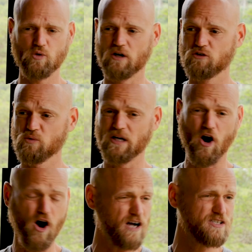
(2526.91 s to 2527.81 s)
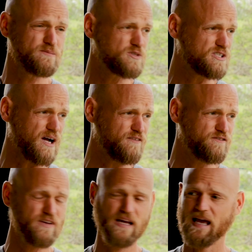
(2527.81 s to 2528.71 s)
who are doing awesome
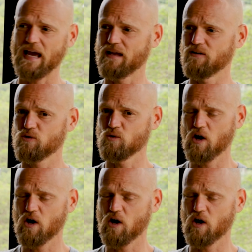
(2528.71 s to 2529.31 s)
stuff and